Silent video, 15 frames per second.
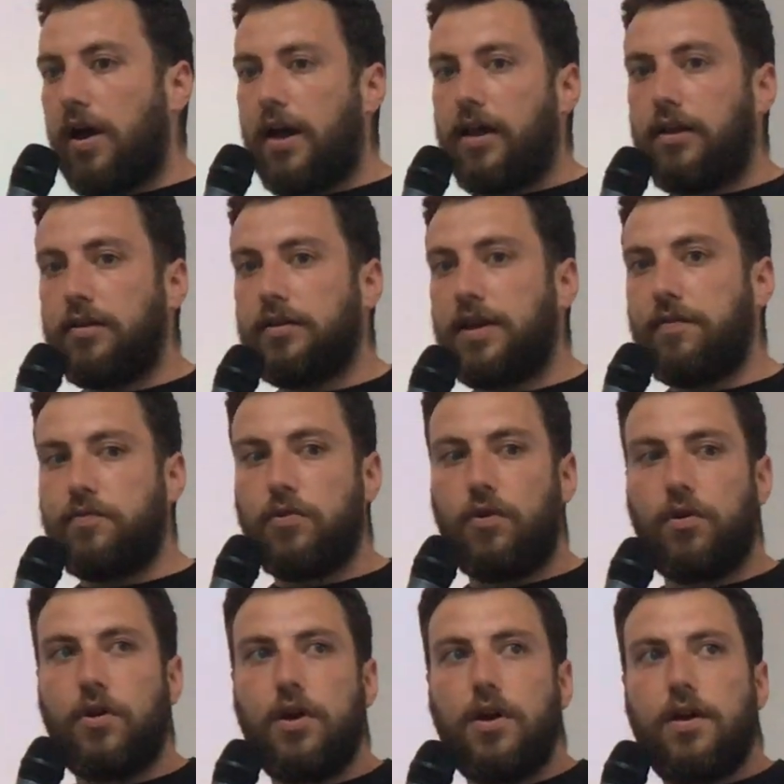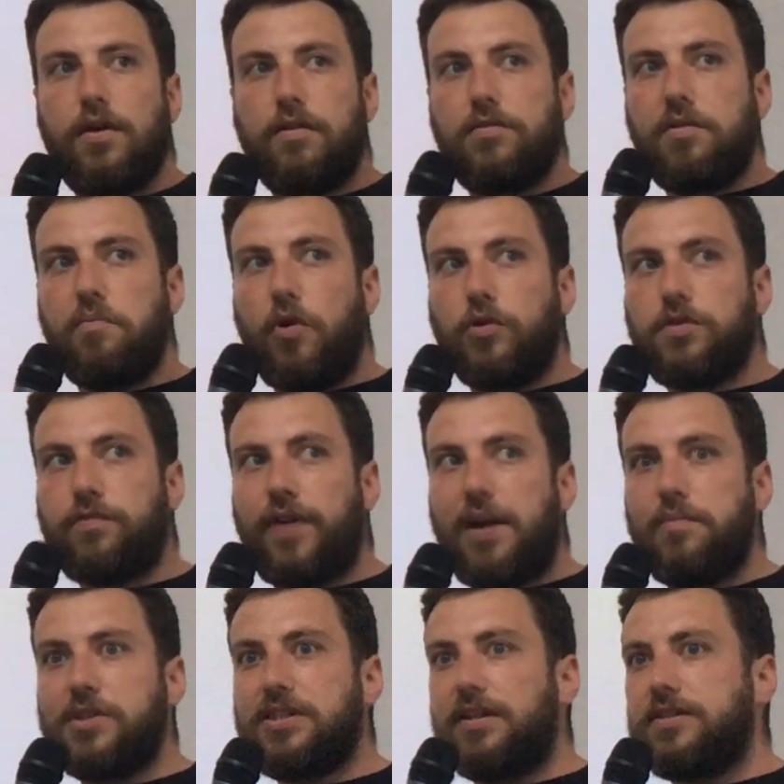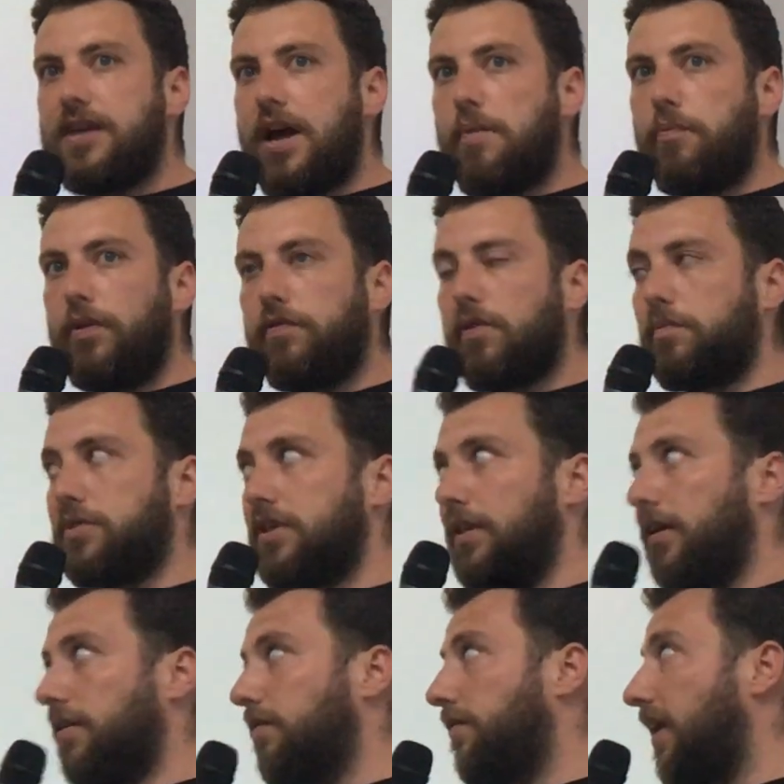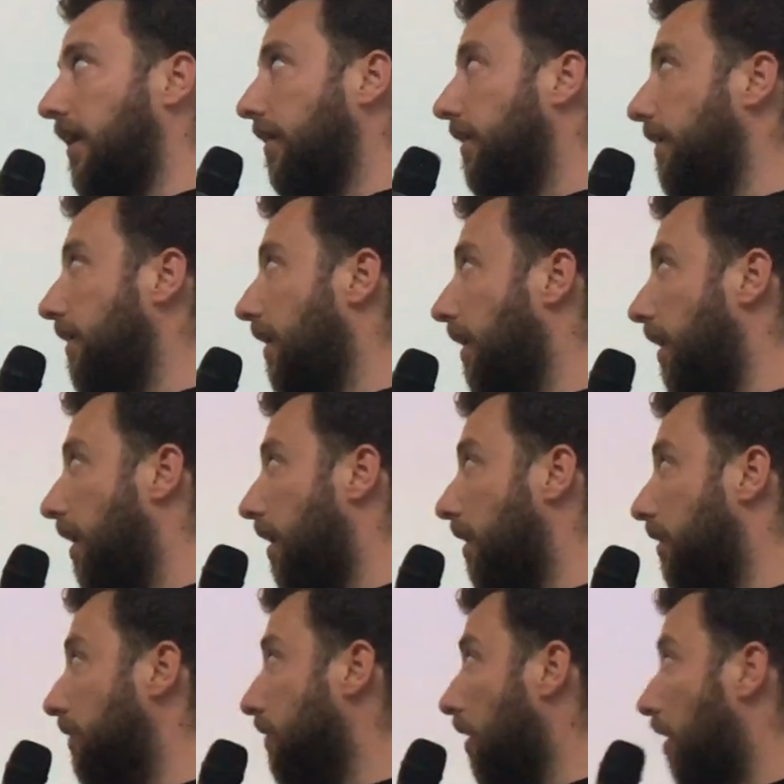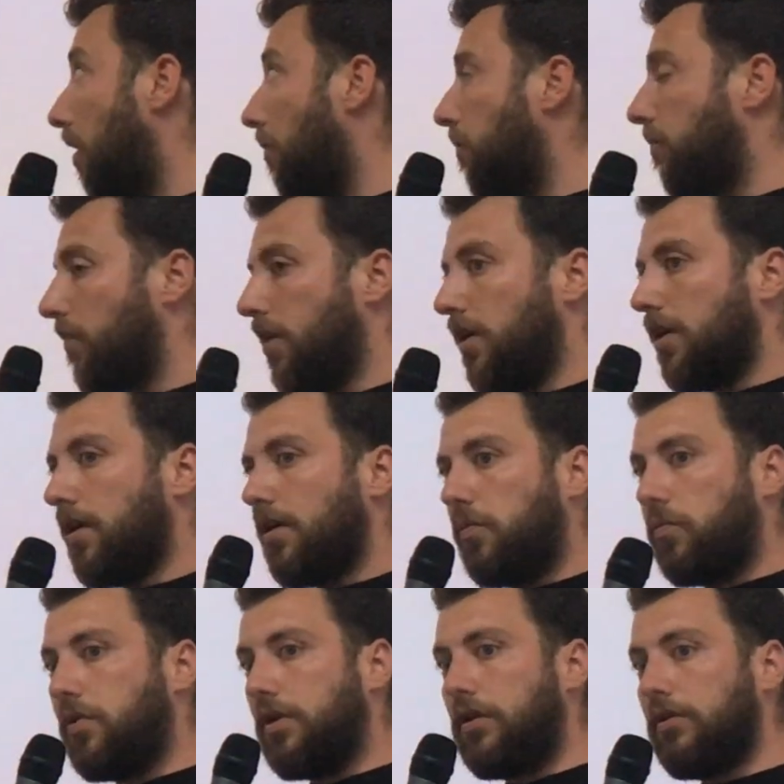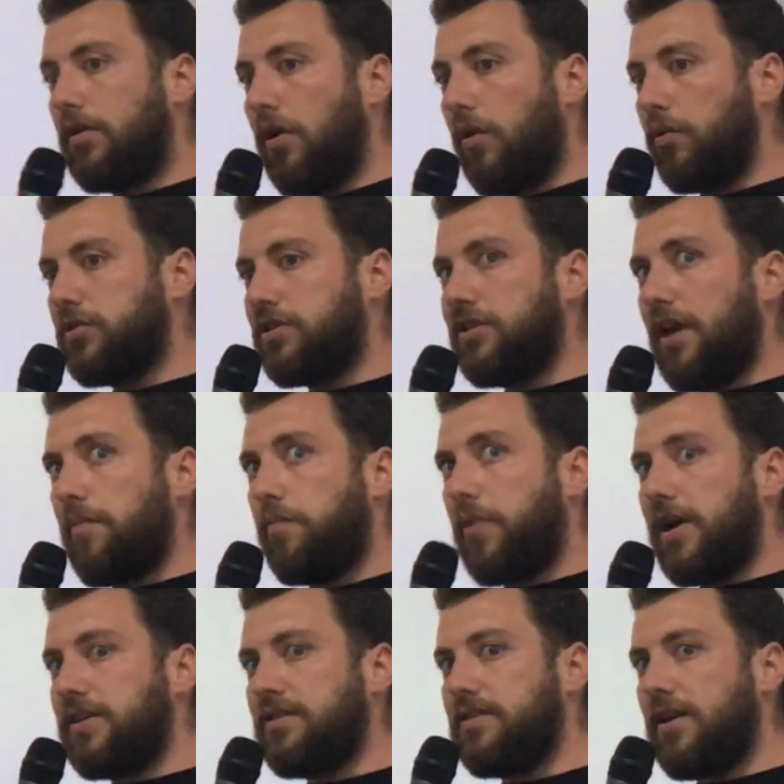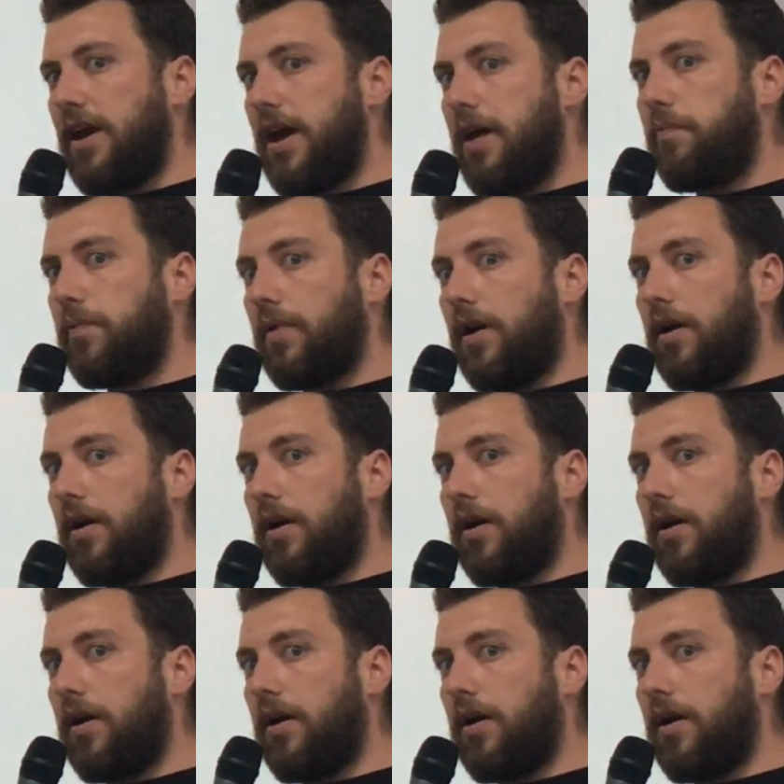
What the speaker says: I'll give you the most famous example from Silicon Valley, and we'll go step by step